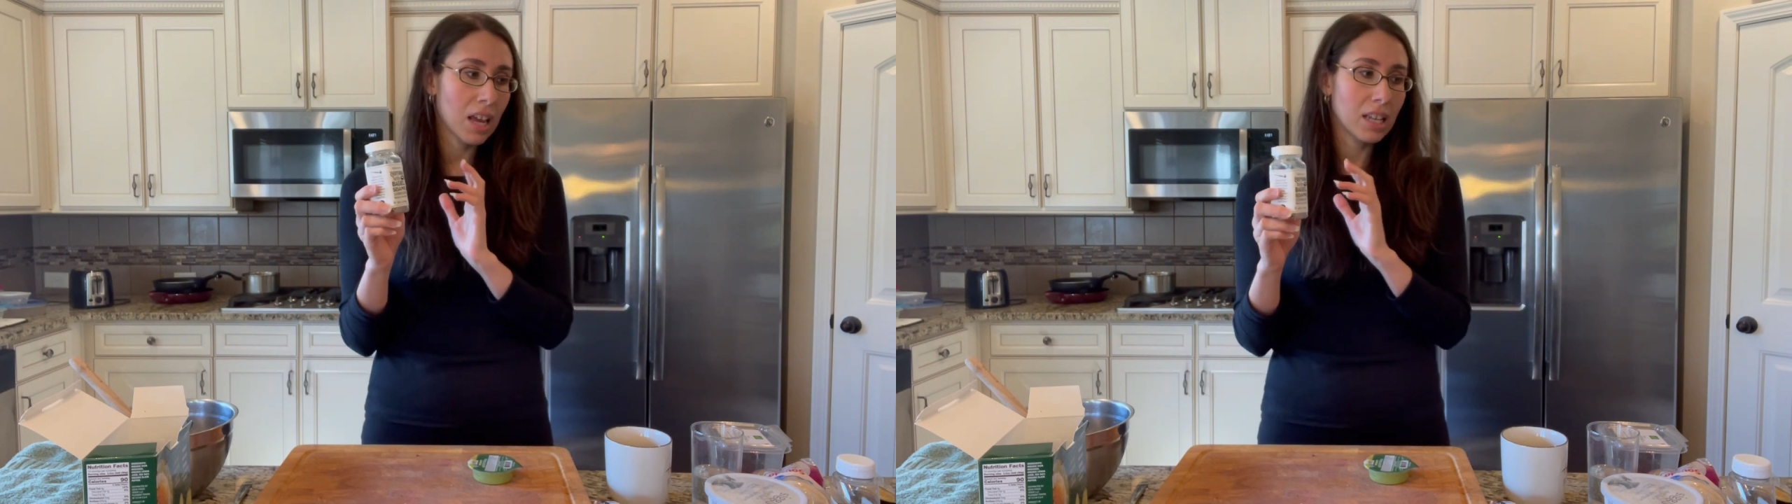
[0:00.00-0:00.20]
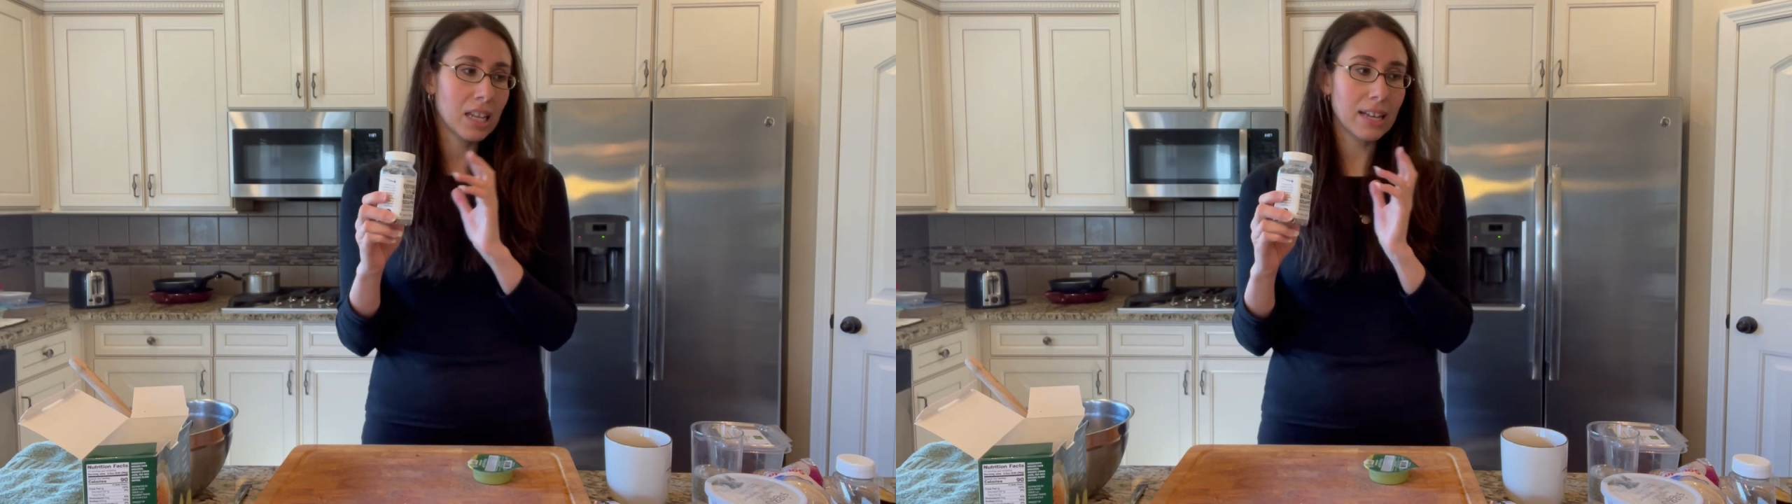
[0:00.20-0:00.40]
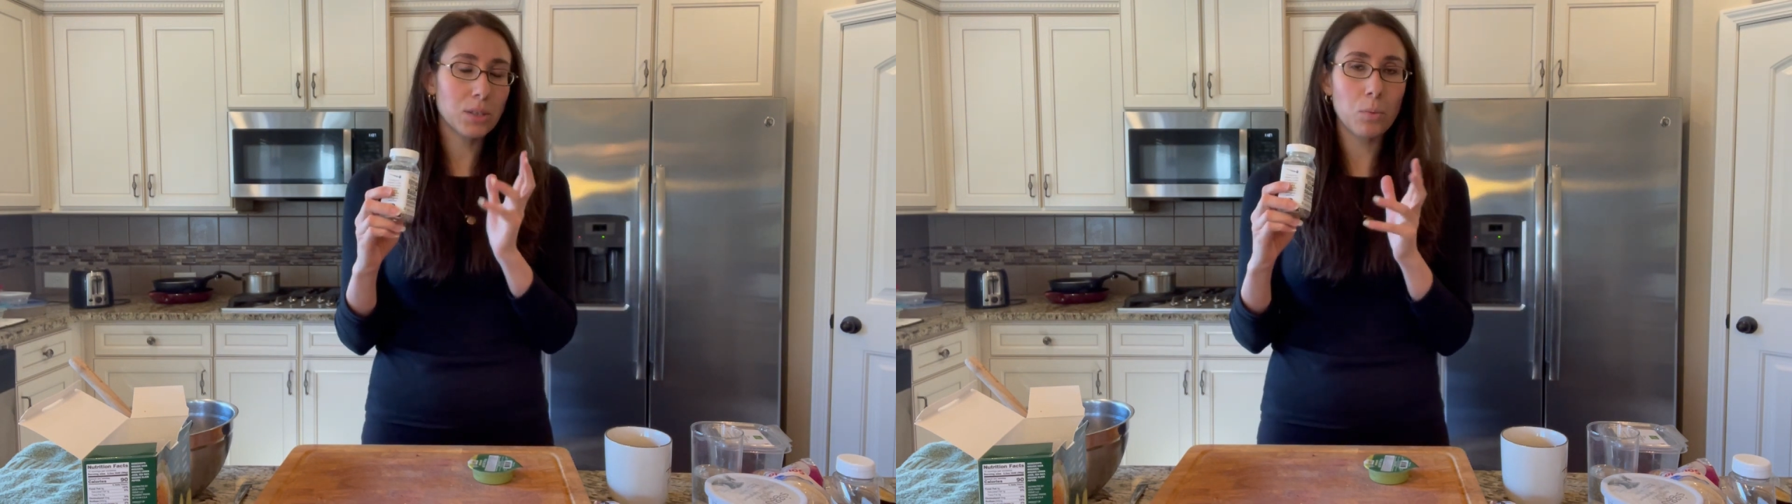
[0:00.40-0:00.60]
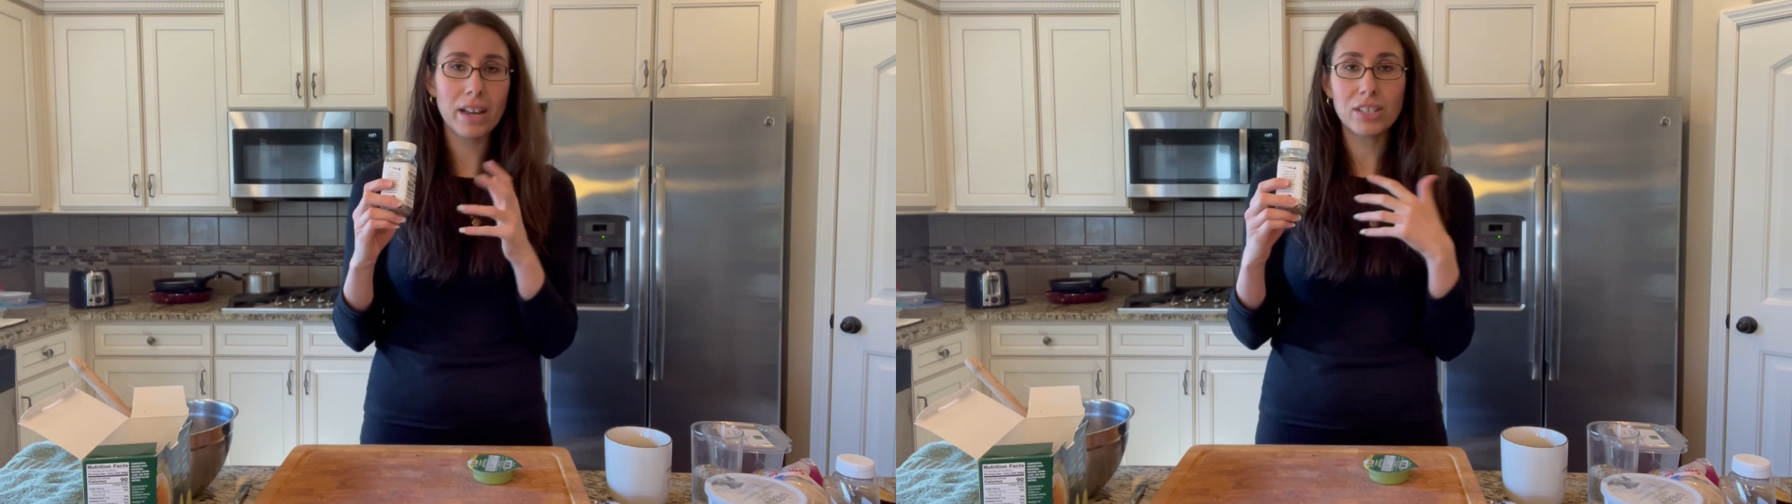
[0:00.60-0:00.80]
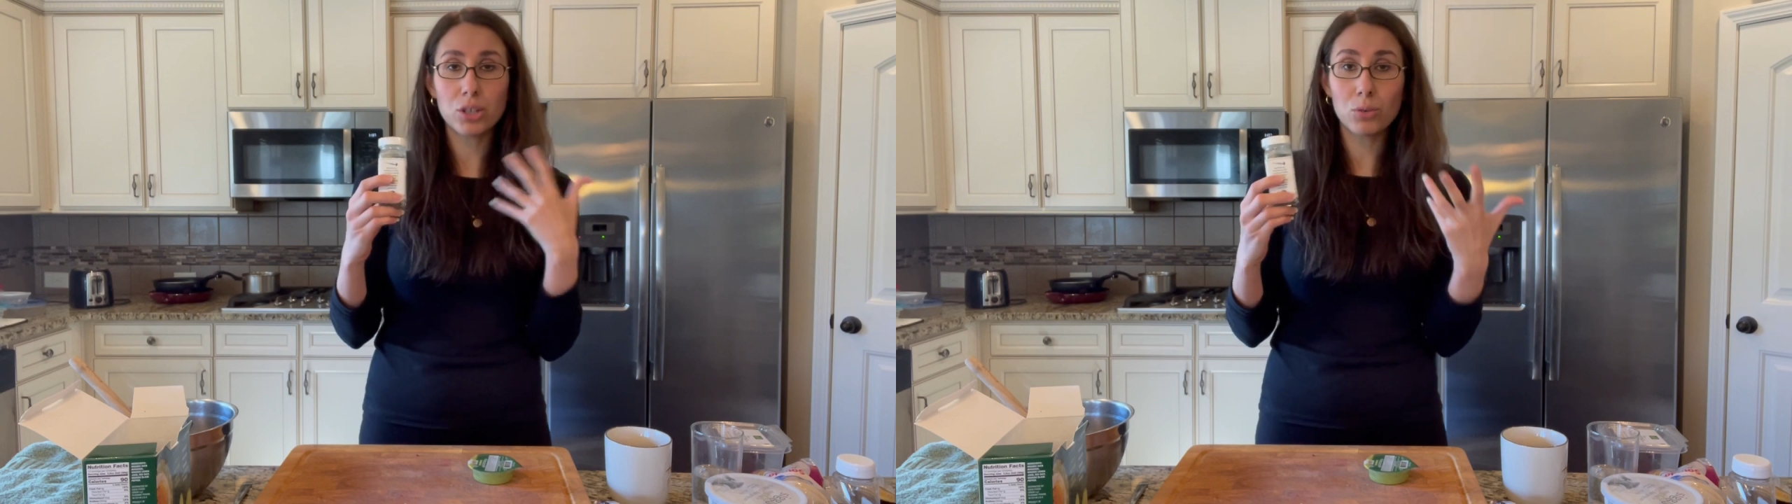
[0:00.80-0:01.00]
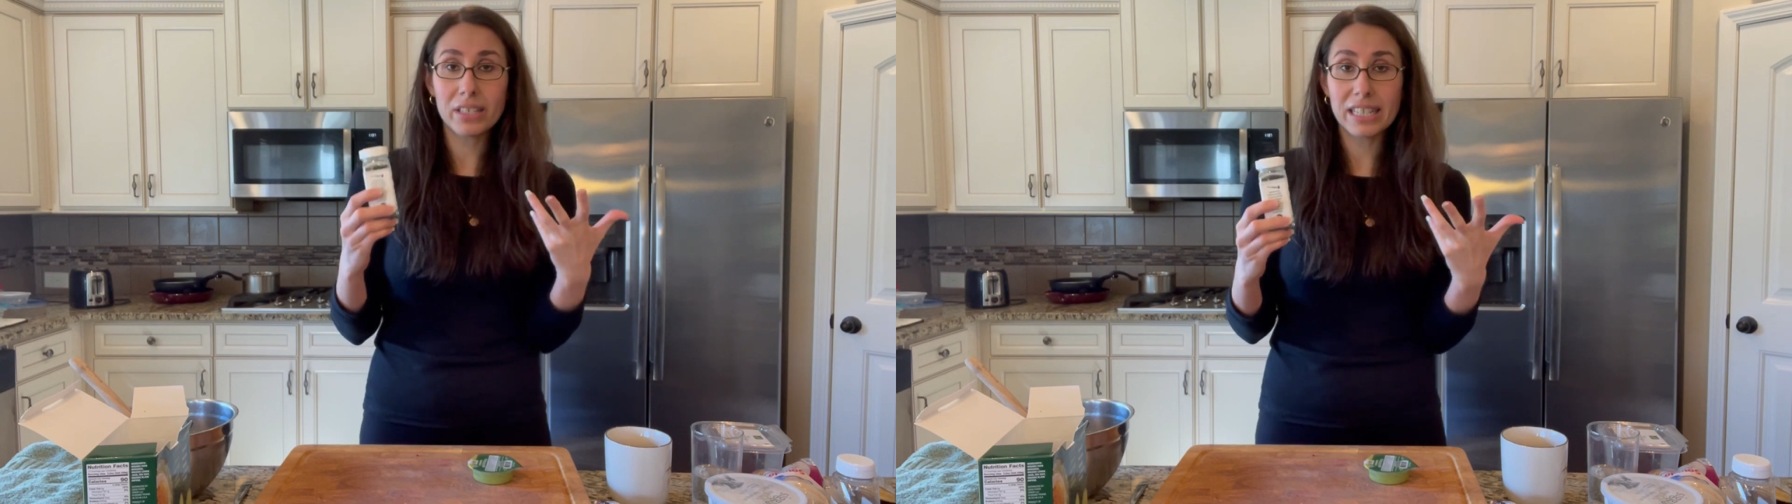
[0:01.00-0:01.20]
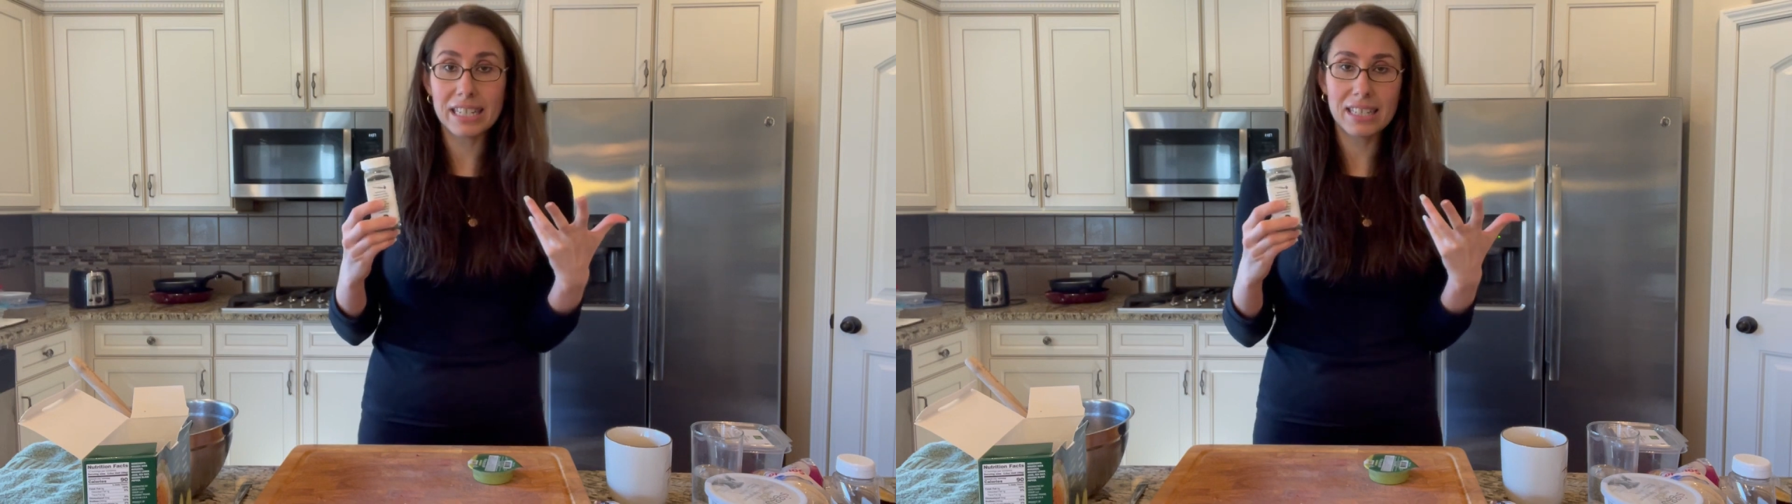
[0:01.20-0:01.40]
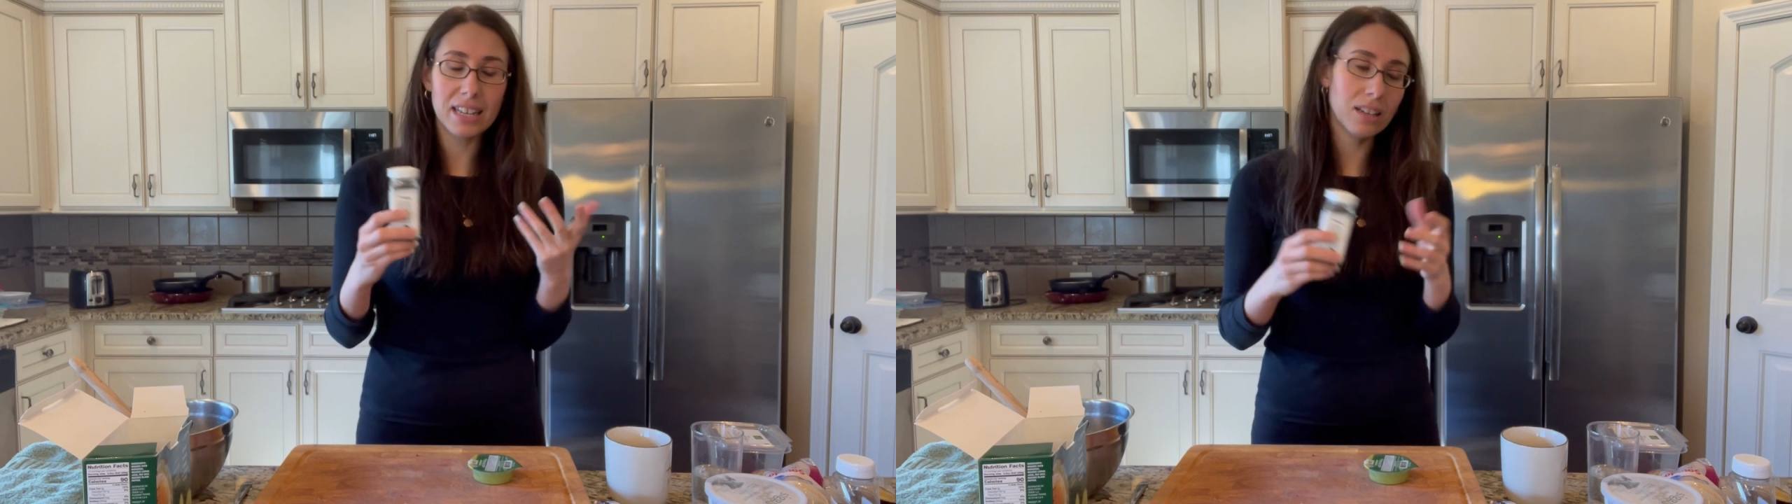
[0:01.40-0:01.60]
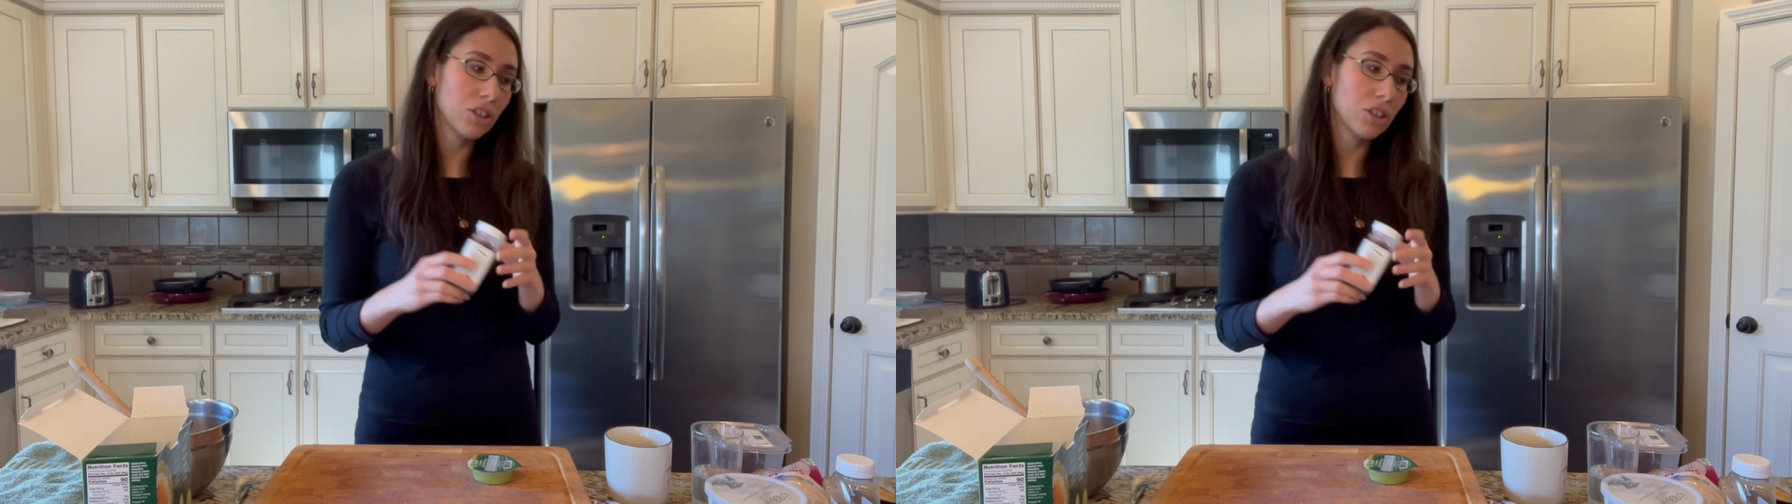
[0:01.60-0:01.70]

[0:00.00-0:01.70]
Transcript: nice way to season